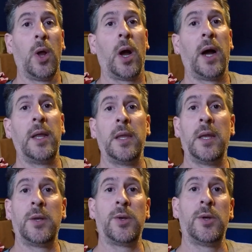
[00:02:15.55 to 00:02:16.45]
and
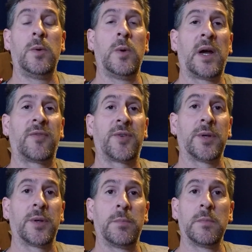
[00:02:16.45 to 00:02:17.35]
then you have
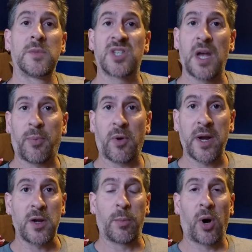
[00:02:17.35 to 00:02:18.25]
to
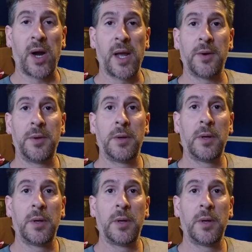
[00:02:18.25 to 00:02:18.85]
separate your bread